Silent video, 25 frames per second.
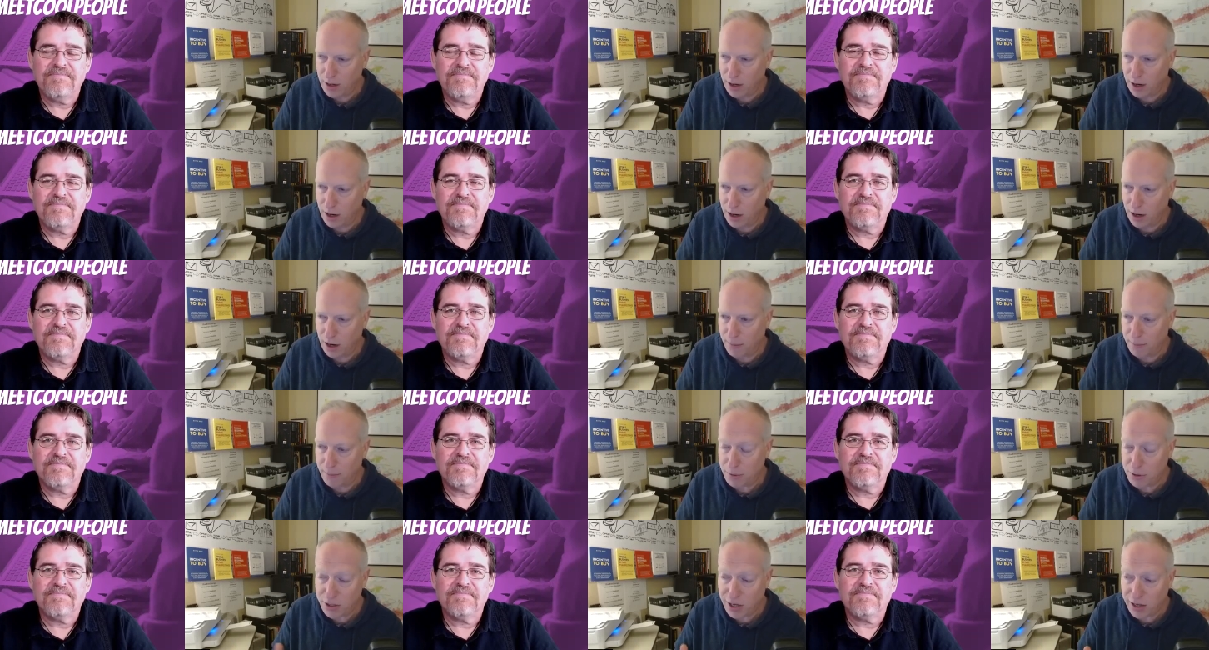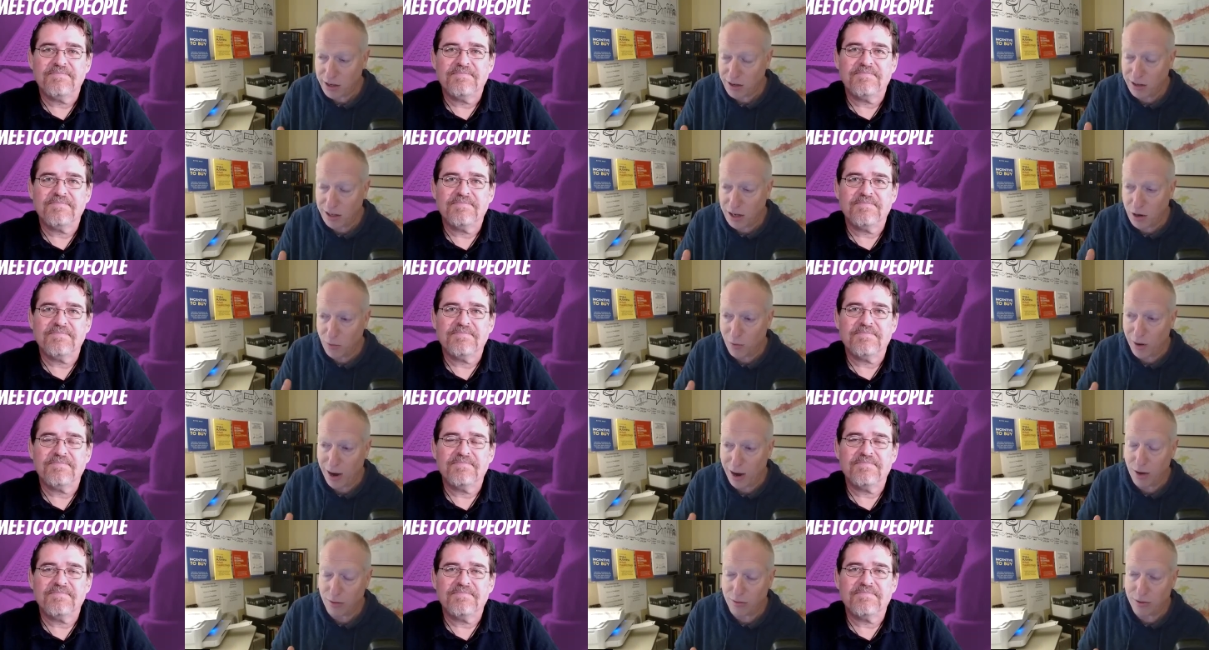Speaker 1: uh, particularly
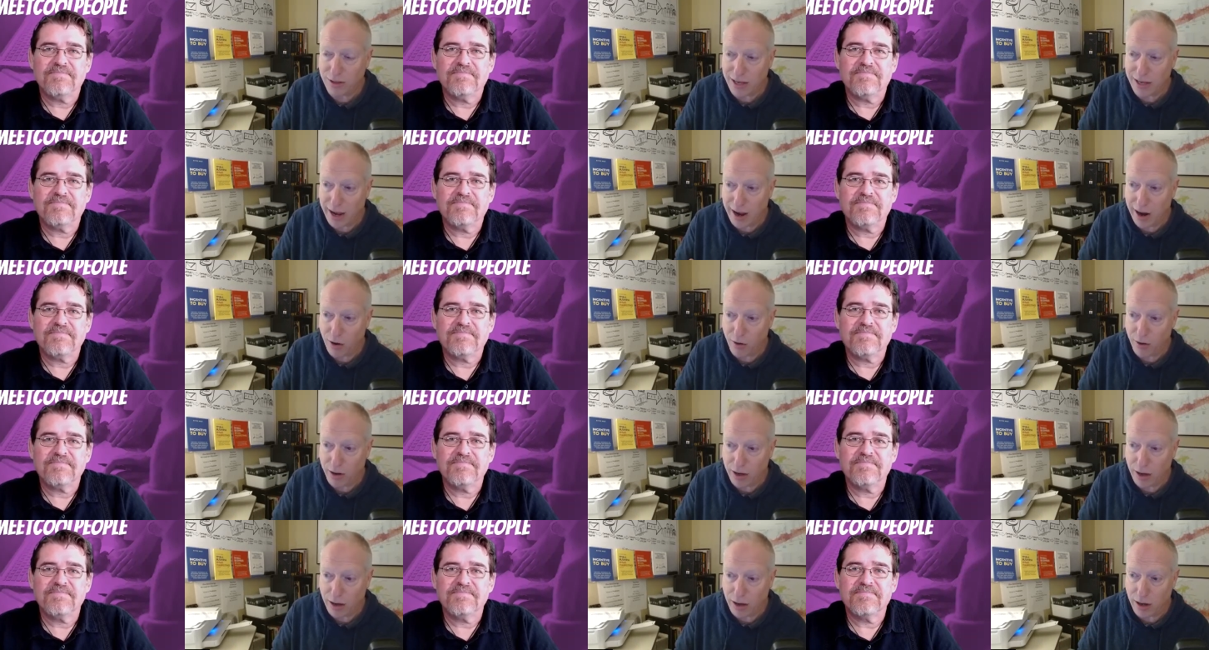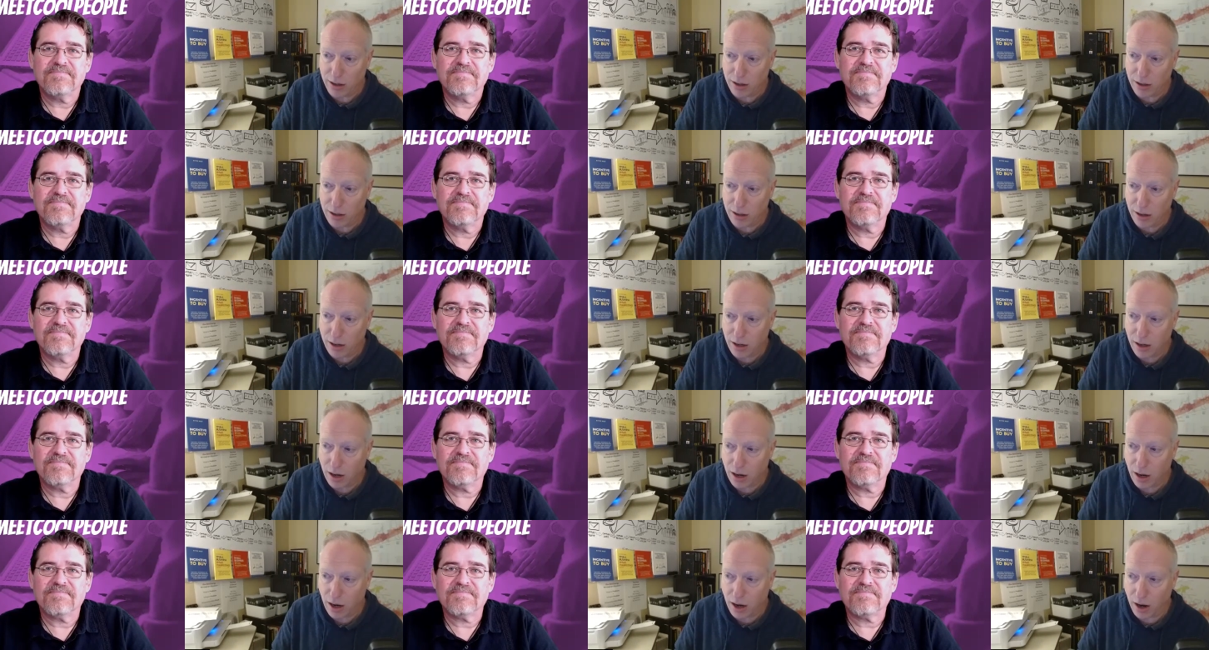around the area
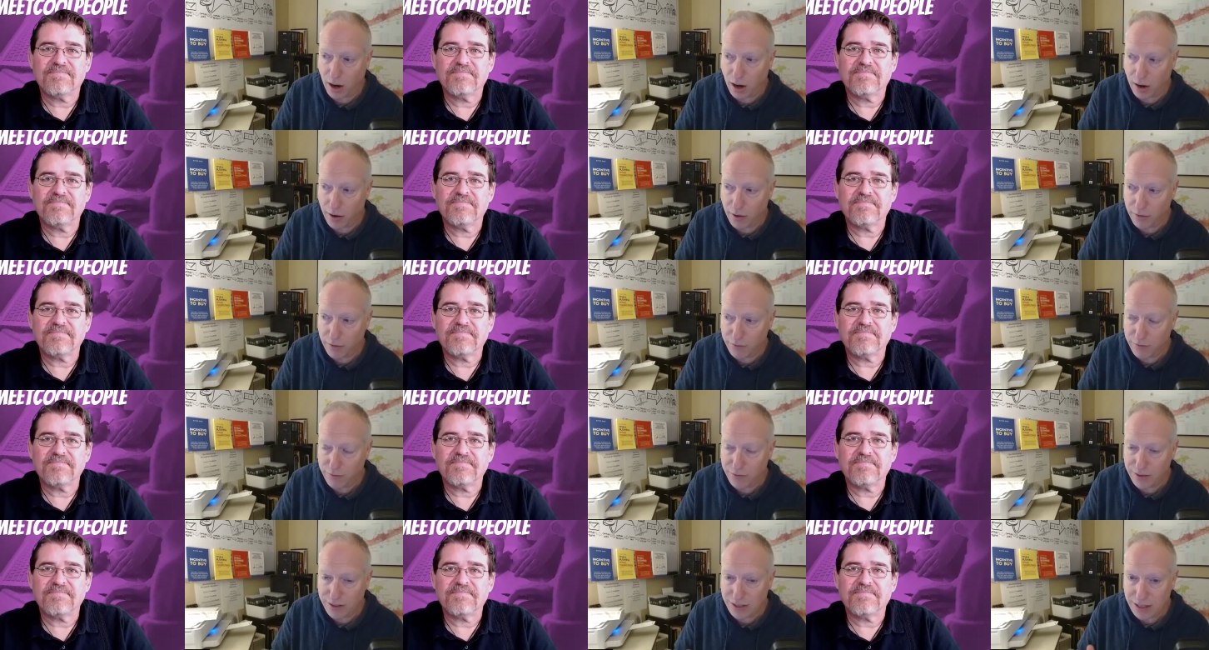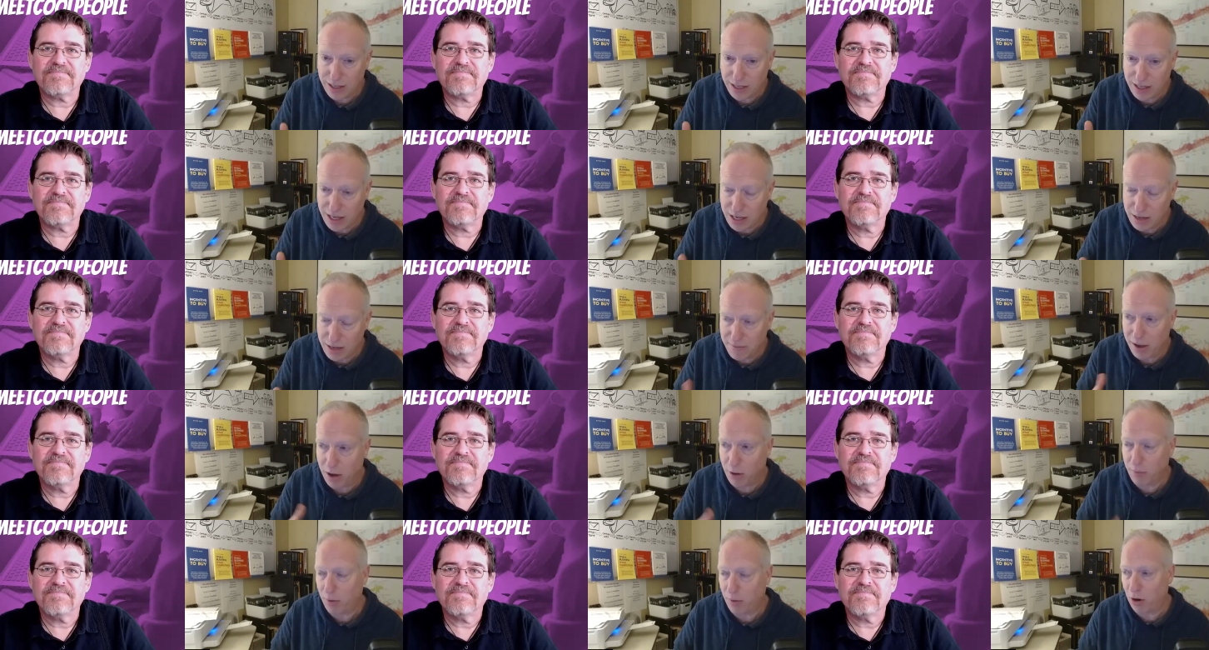of
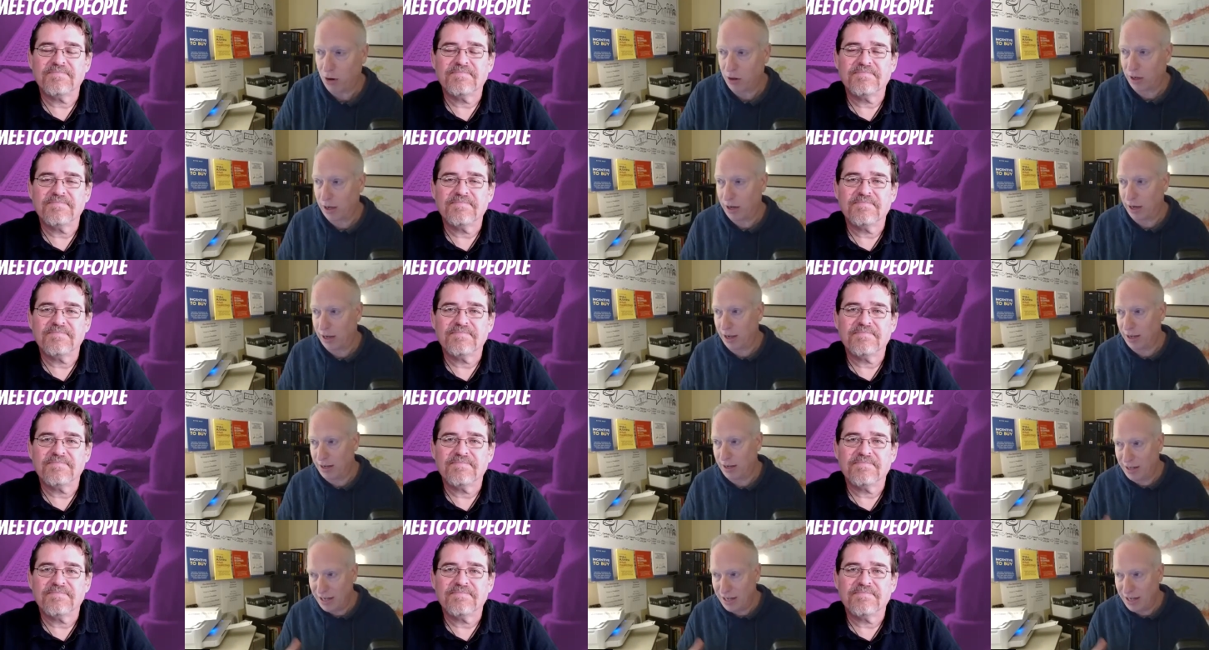email marketing.